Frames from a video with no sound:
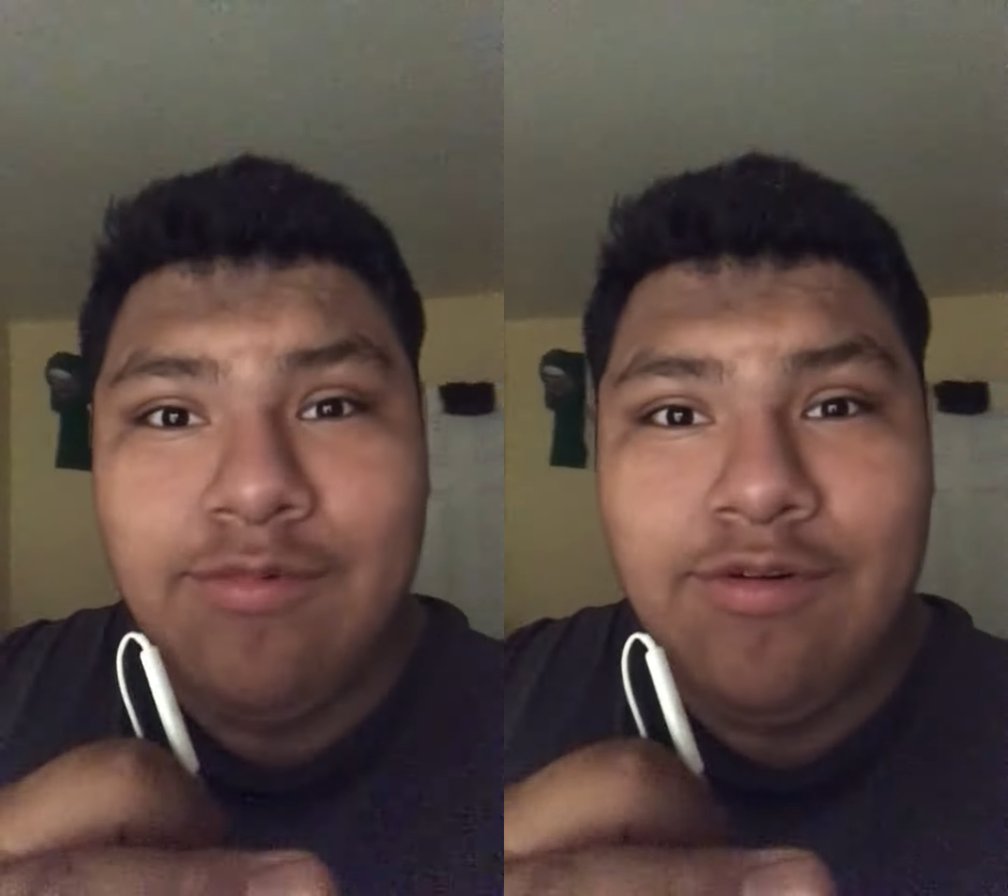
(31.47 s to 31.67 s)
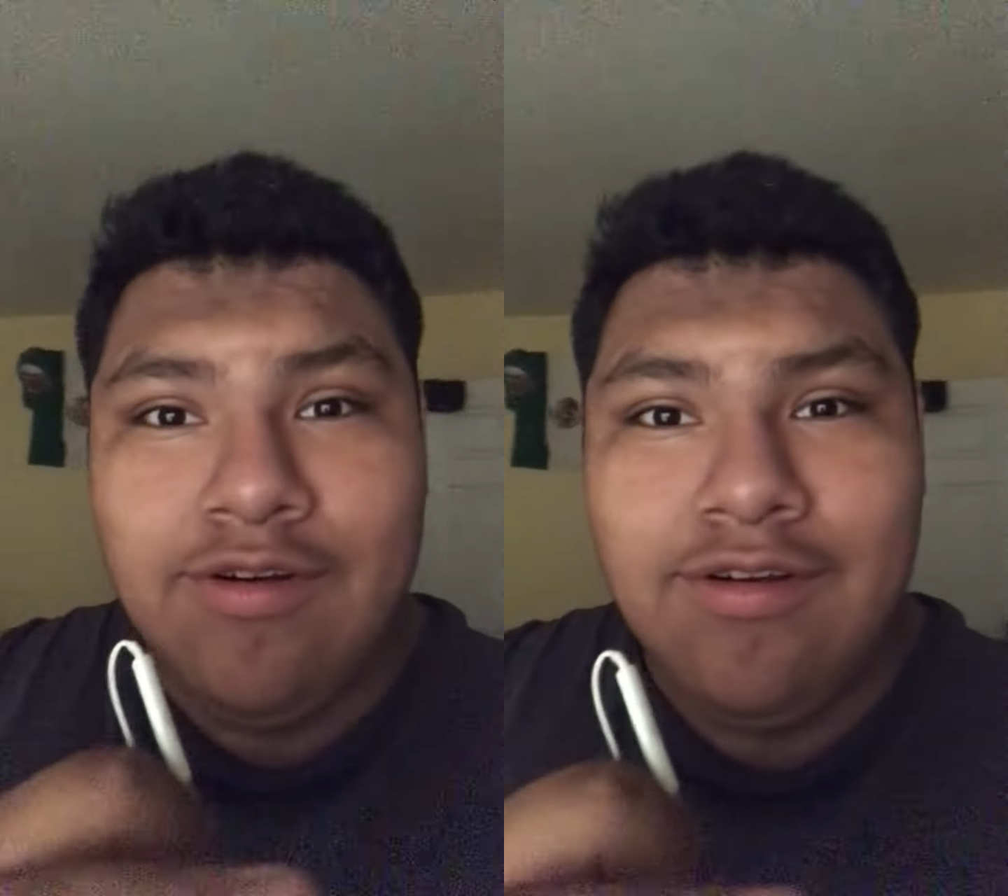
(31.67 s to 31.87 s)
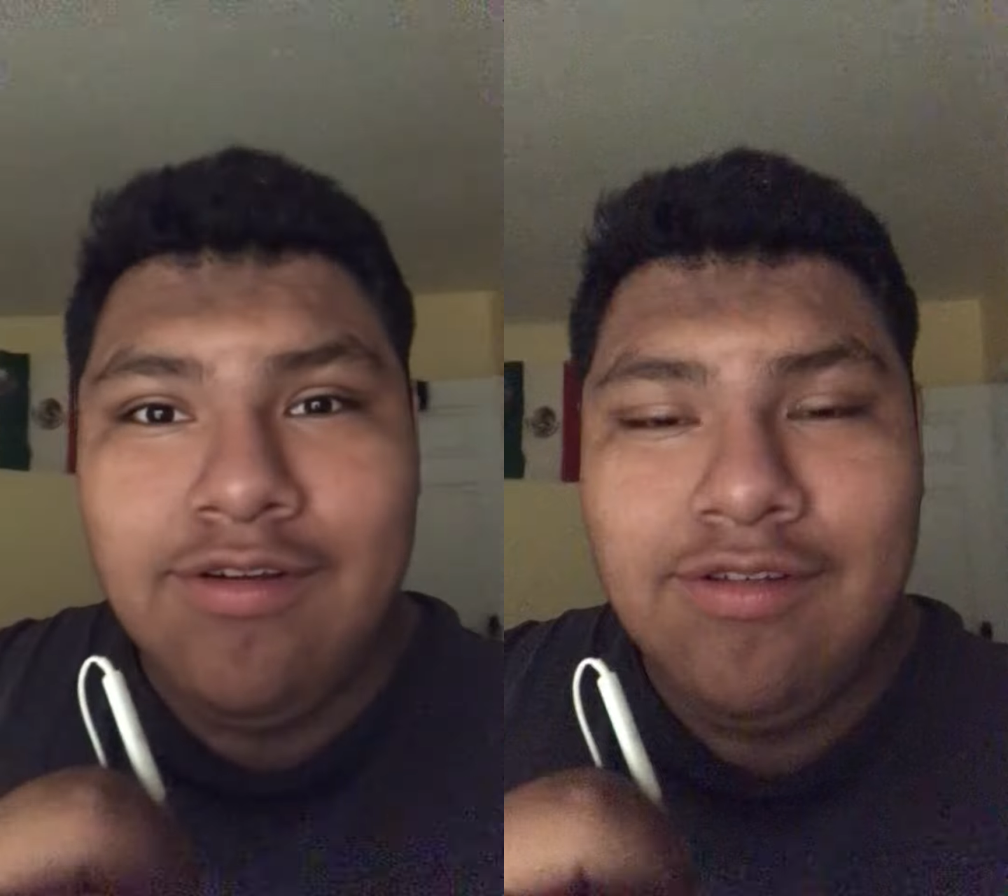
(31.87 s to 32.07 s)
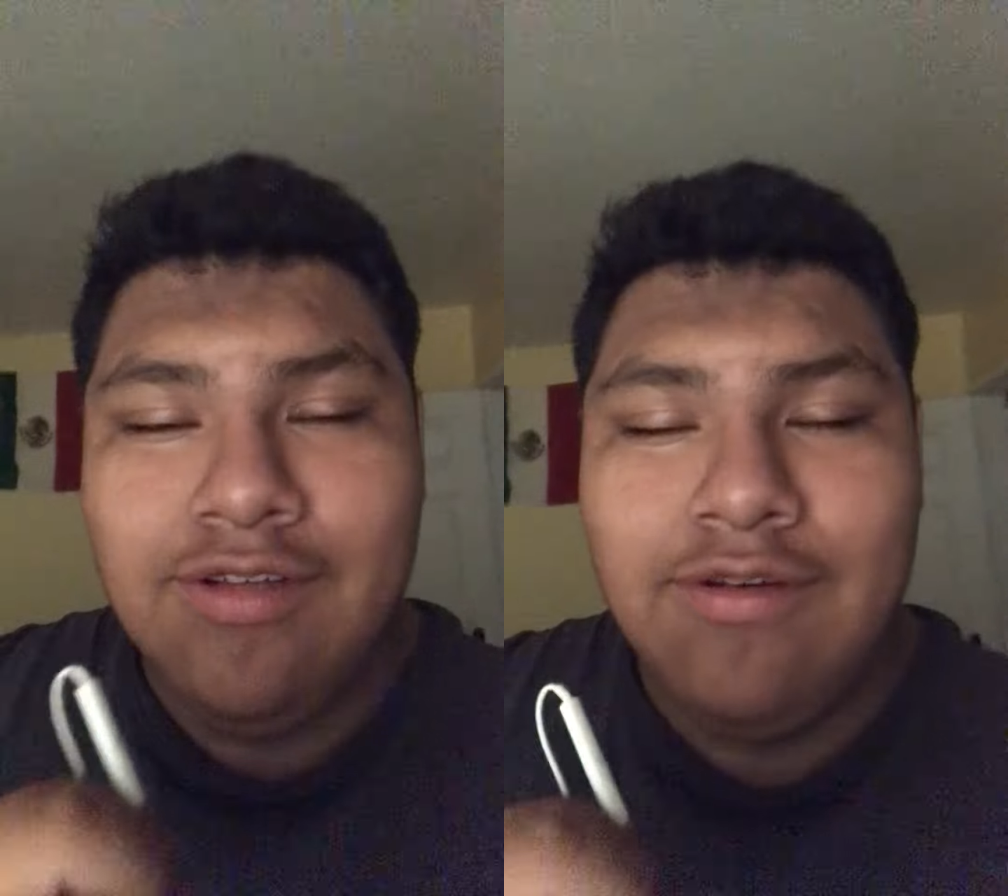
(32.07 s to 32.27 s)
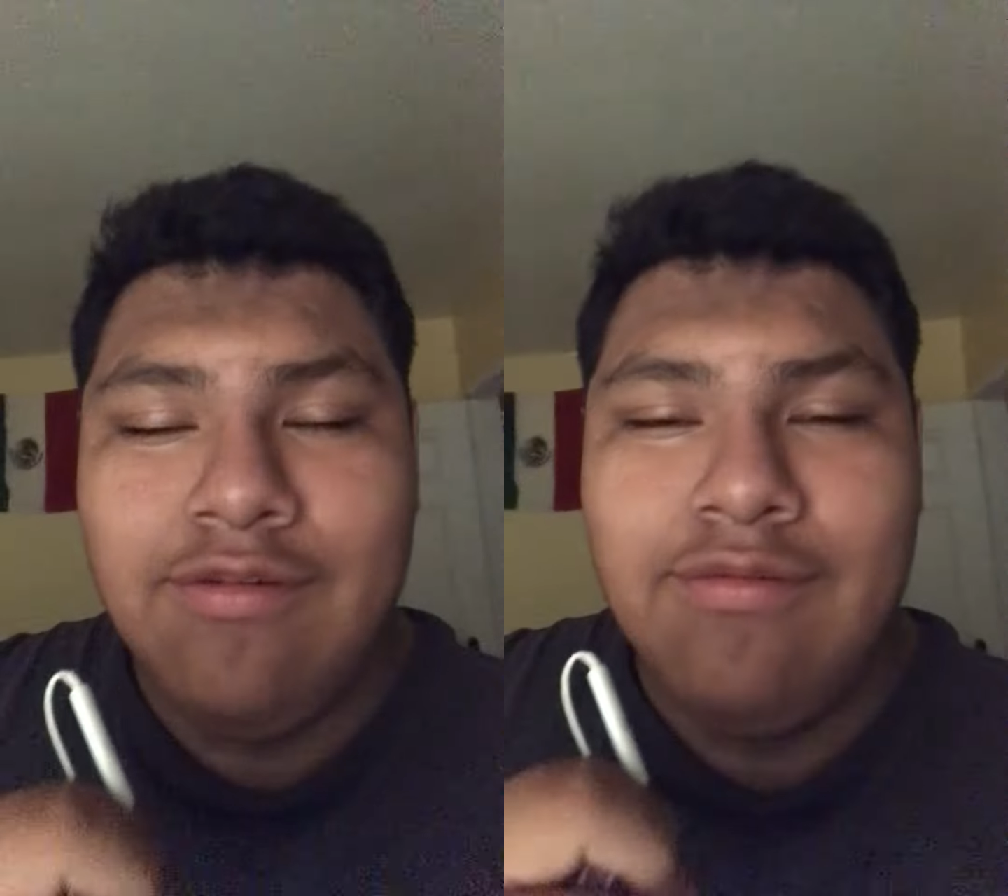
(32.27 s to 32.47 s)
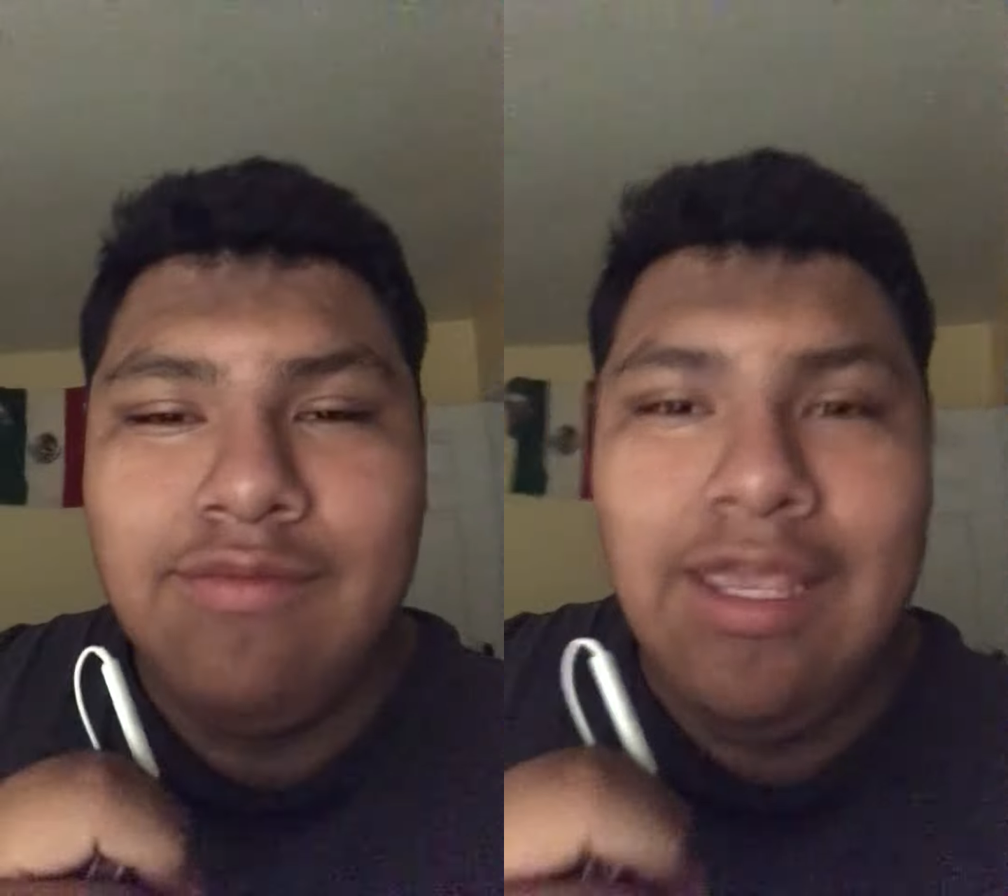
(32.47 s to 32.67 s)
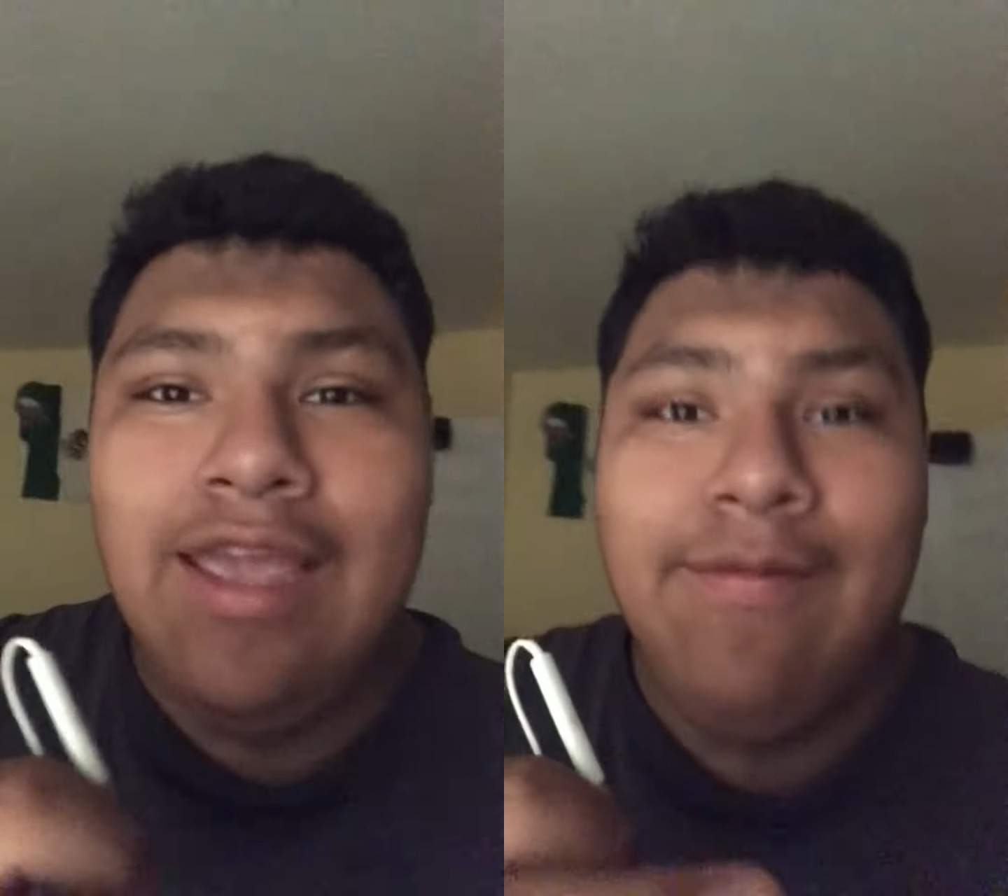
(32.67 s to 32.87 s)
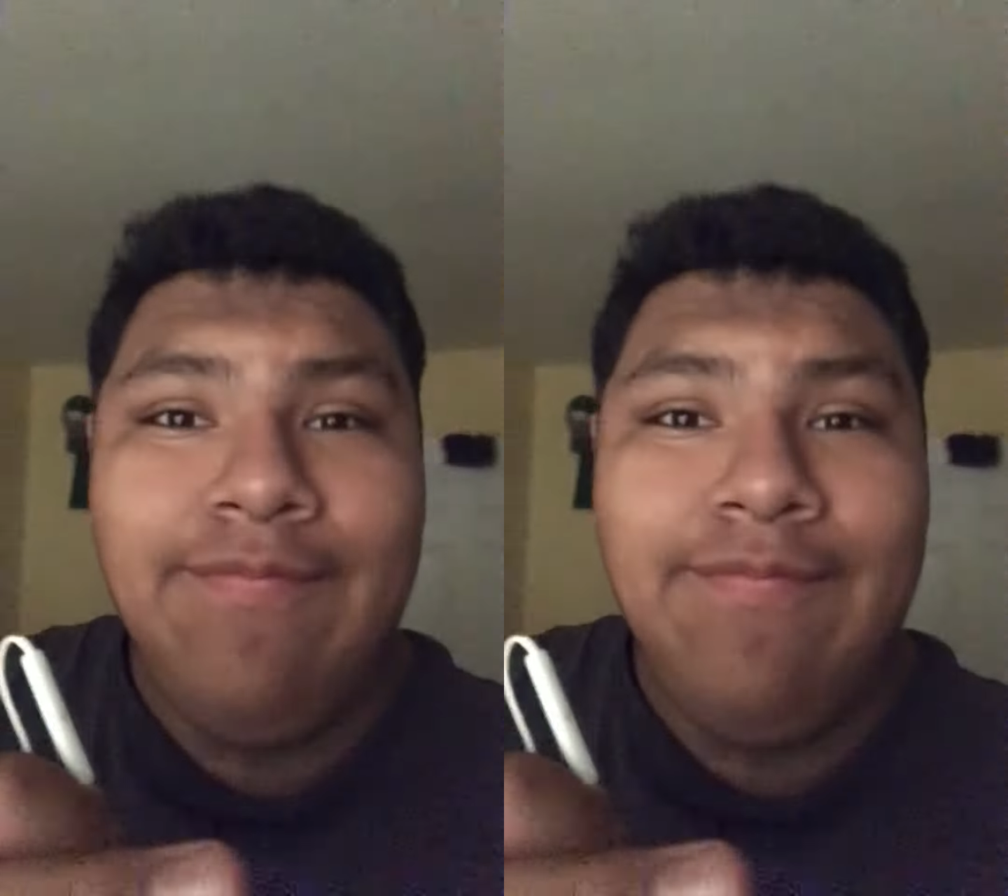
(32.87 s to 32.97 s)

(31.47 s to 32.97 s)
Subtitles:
more. So, yeah.